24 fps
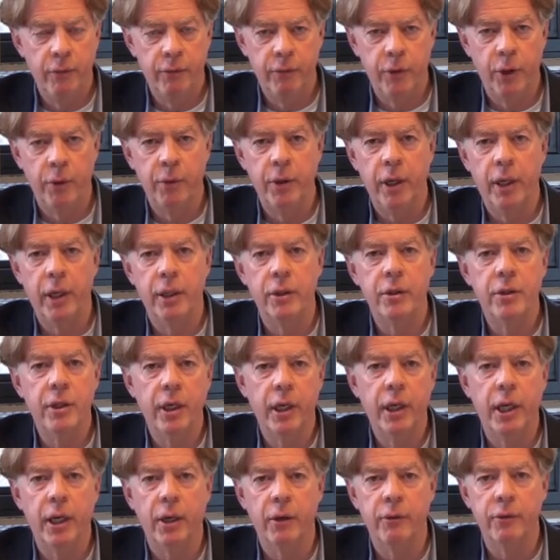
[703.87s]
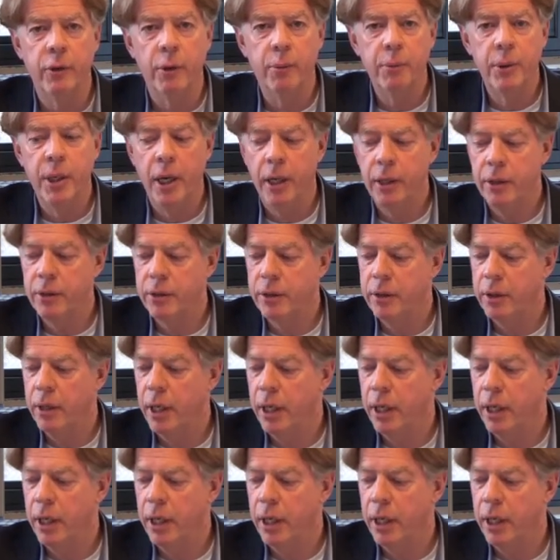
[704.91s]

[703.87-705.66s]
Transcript: floating and sinking of objects.